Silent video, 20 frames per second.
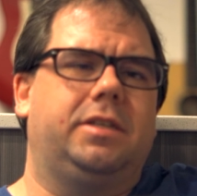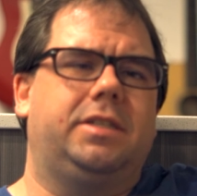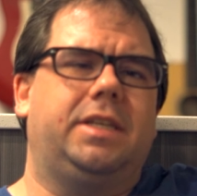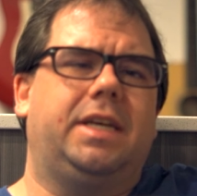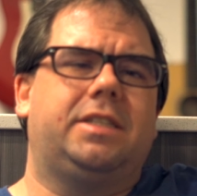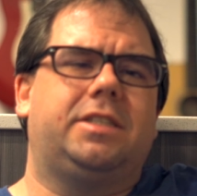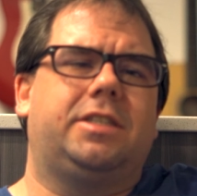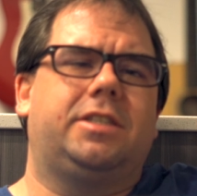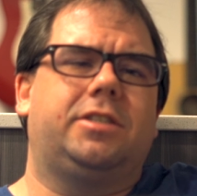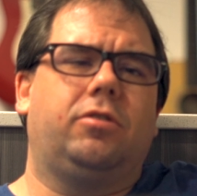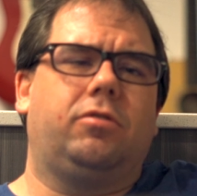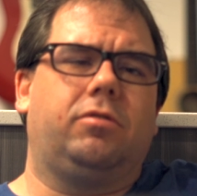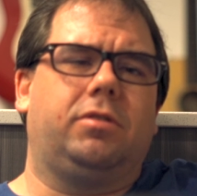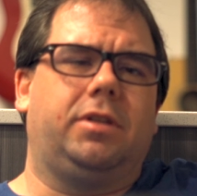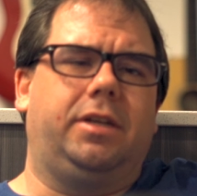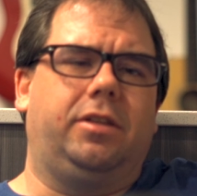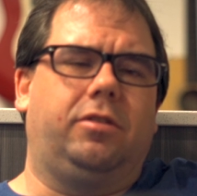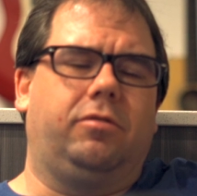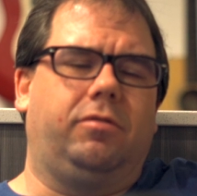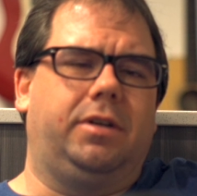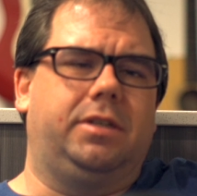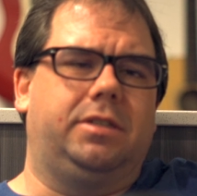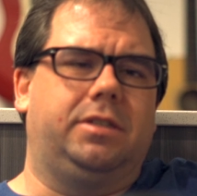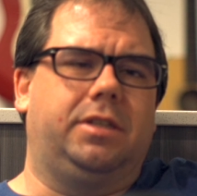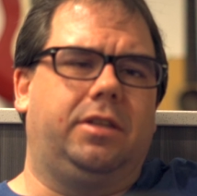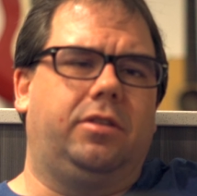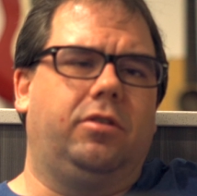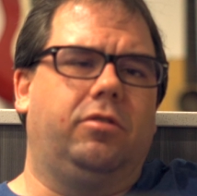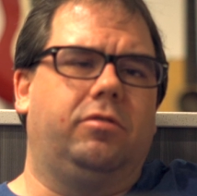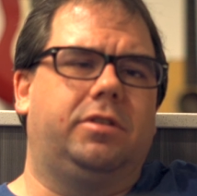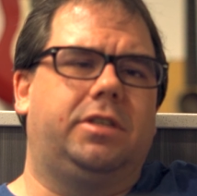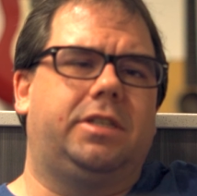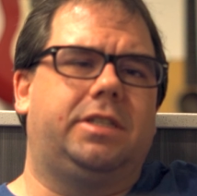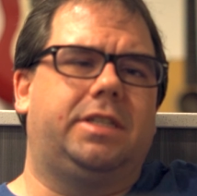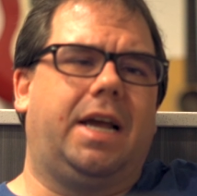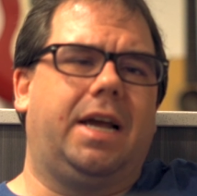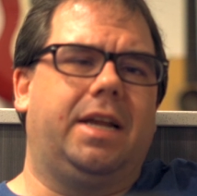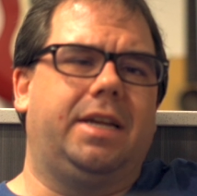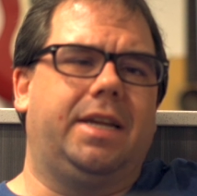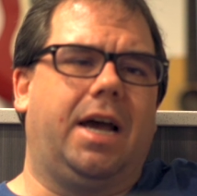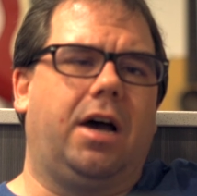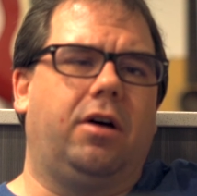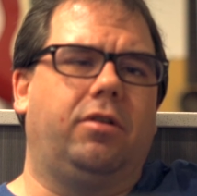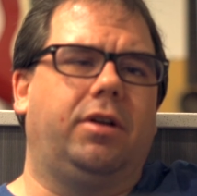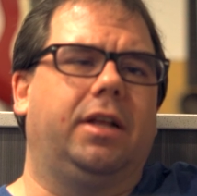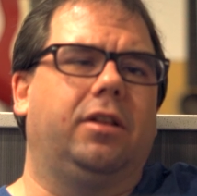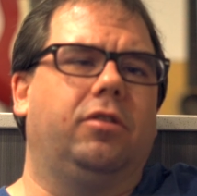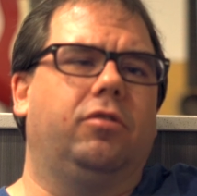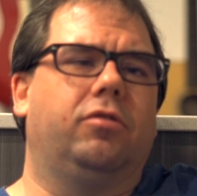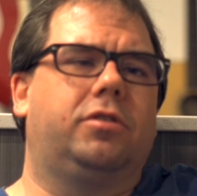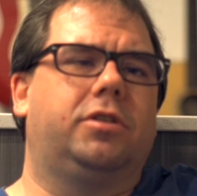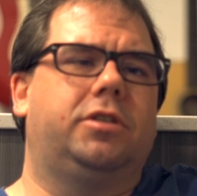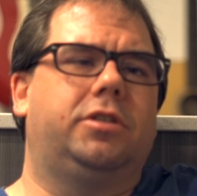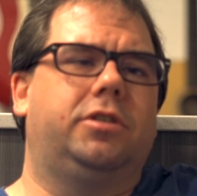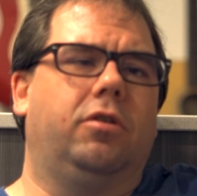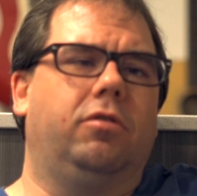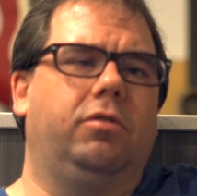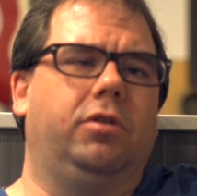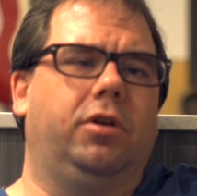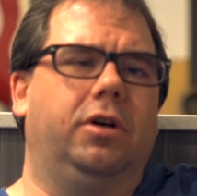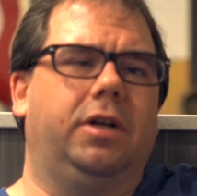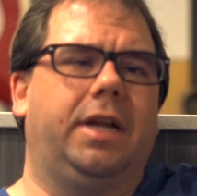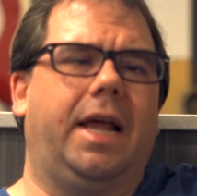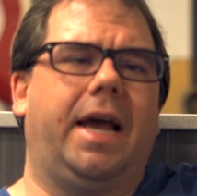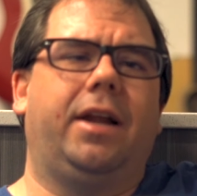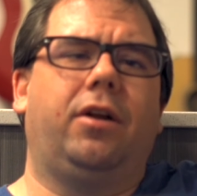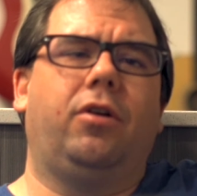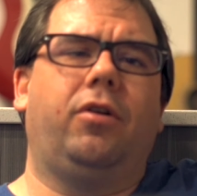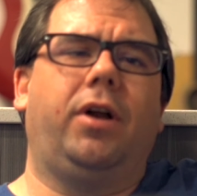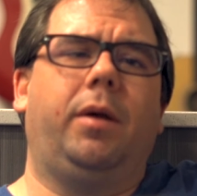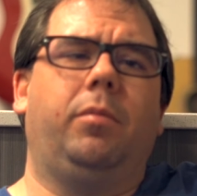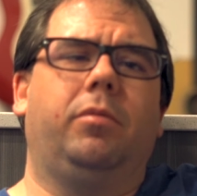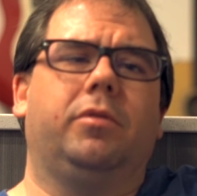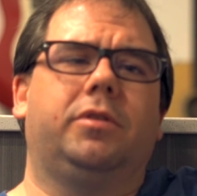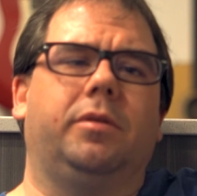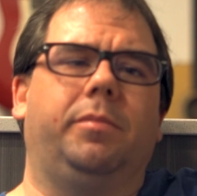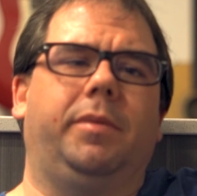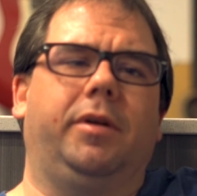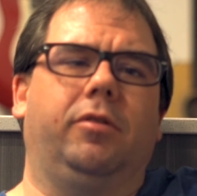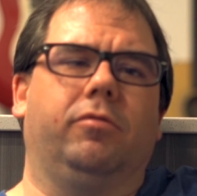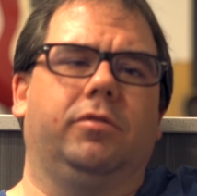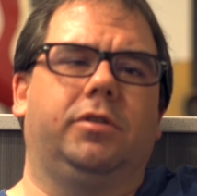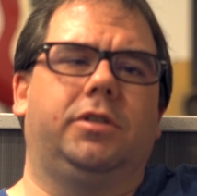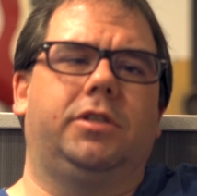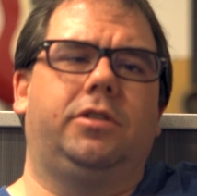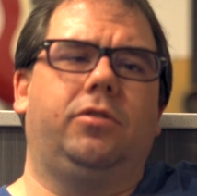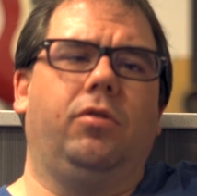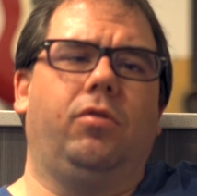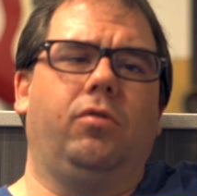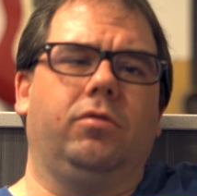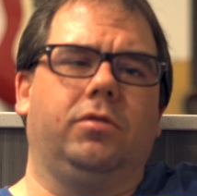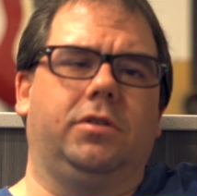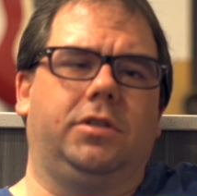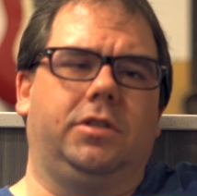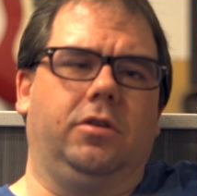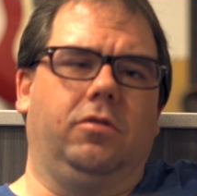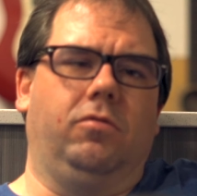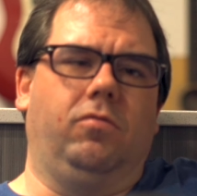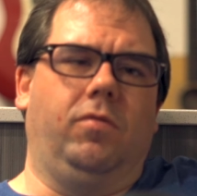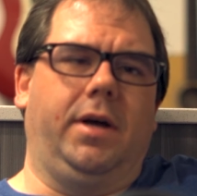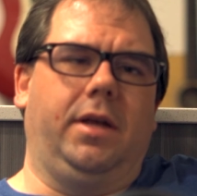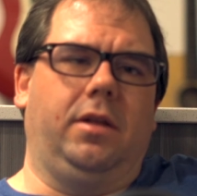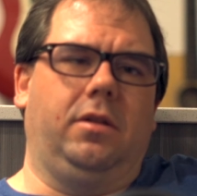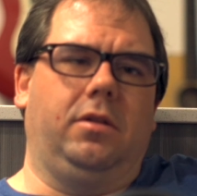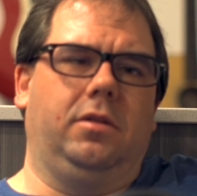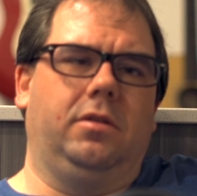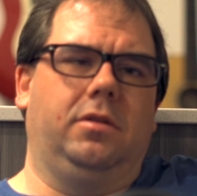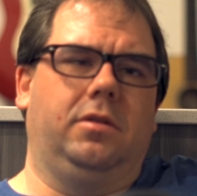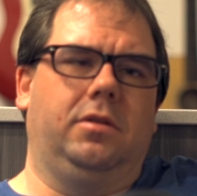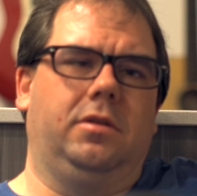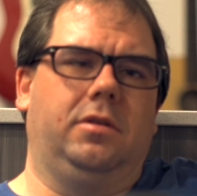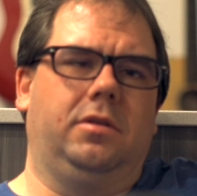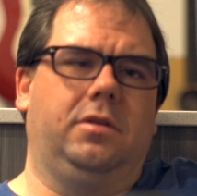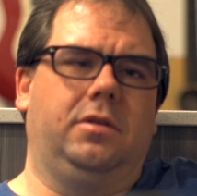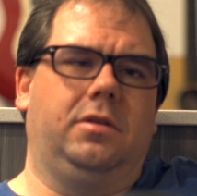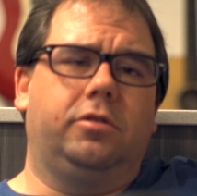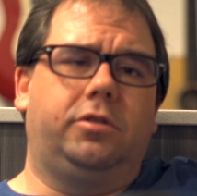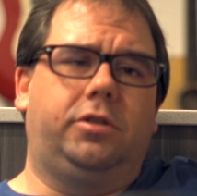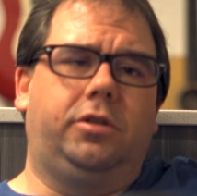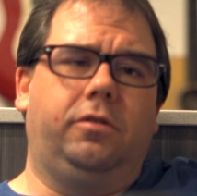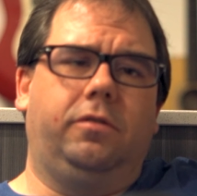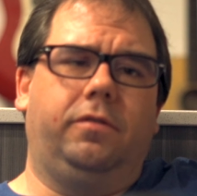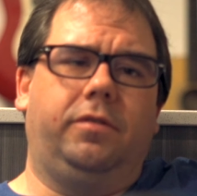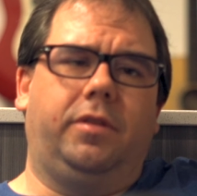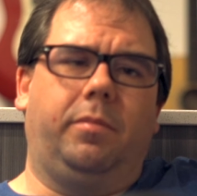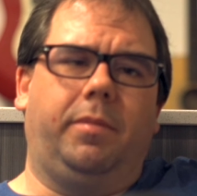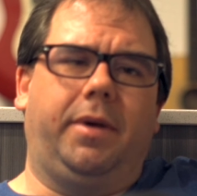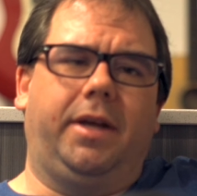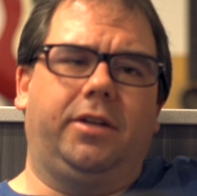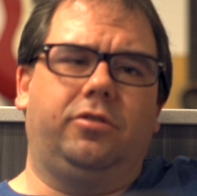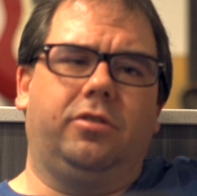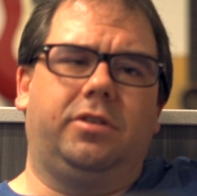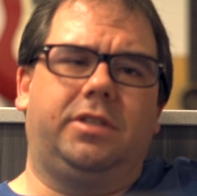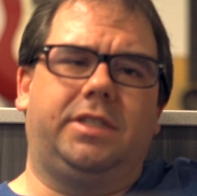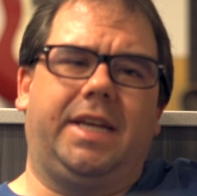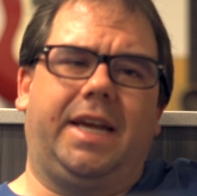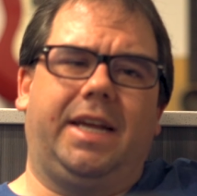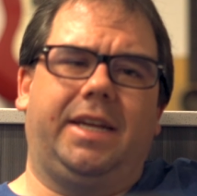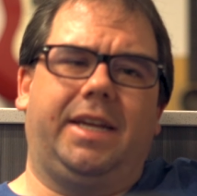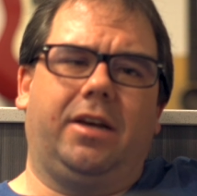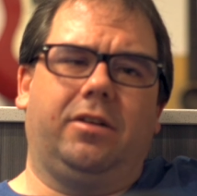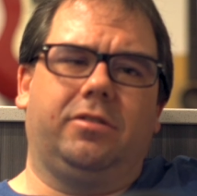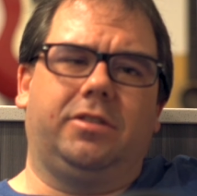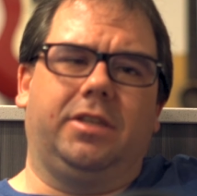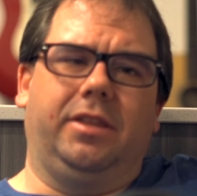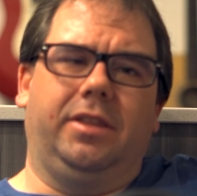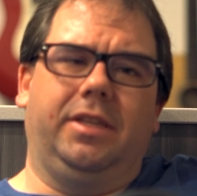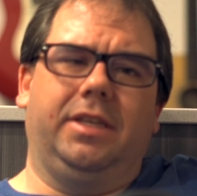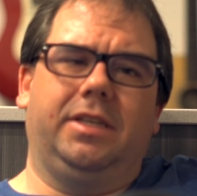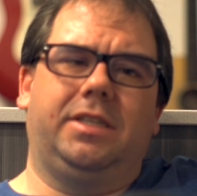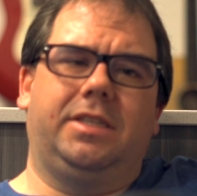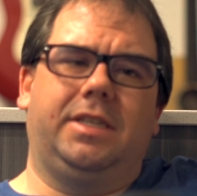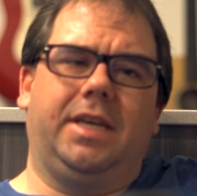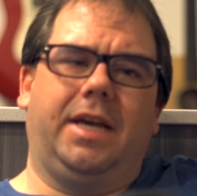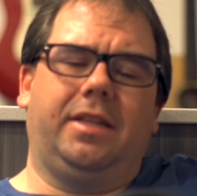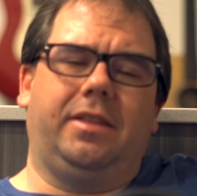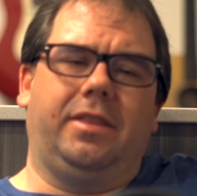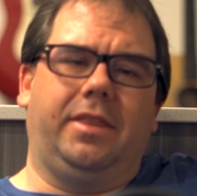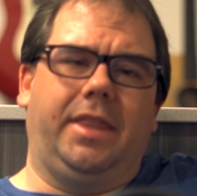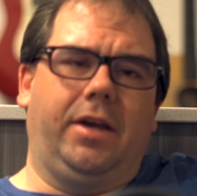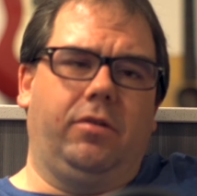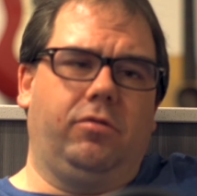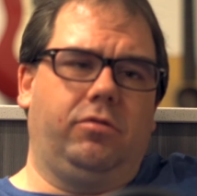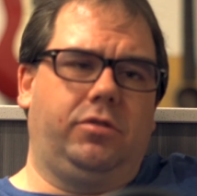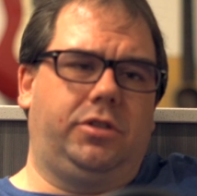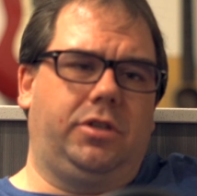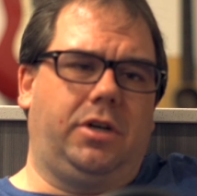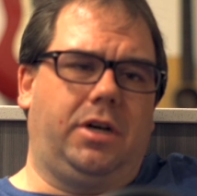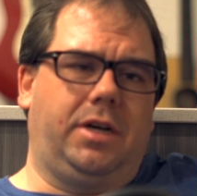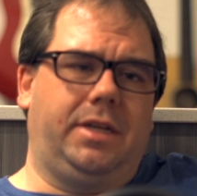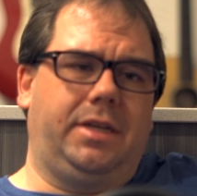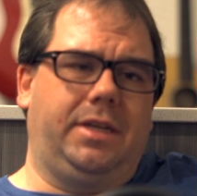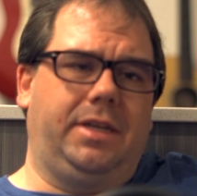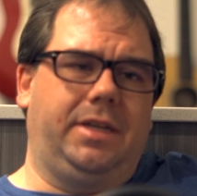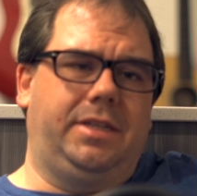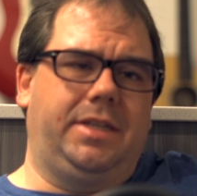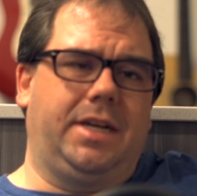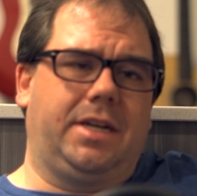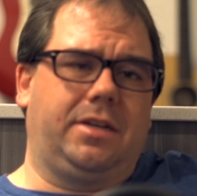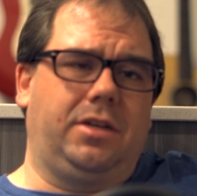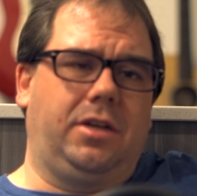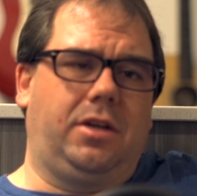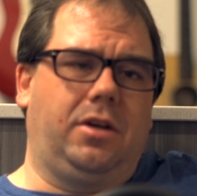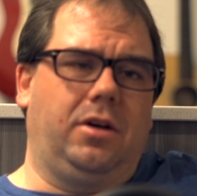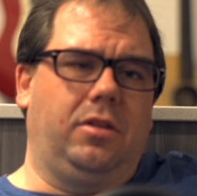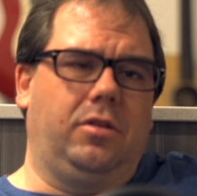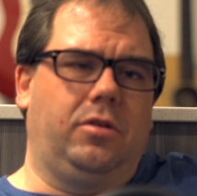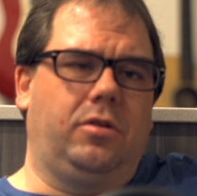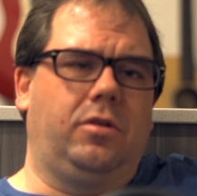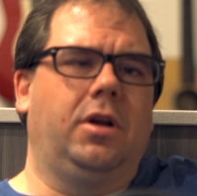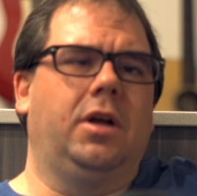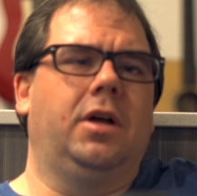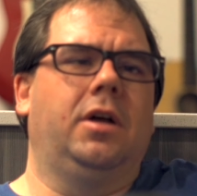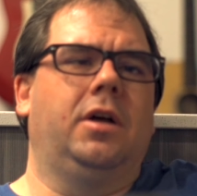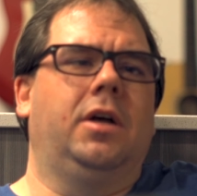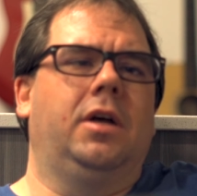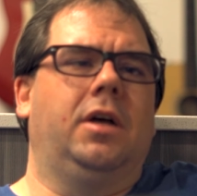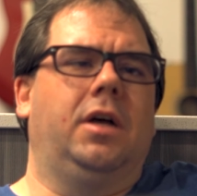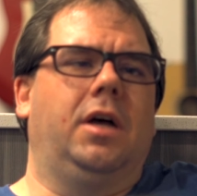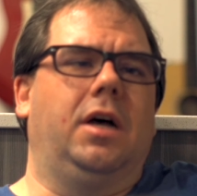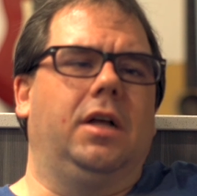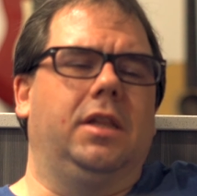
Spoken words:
because that's certainly the reason that those stand out and look so good and are able to be restored so well. Those are two of the major standouts in this set. They were shot in Technicolor.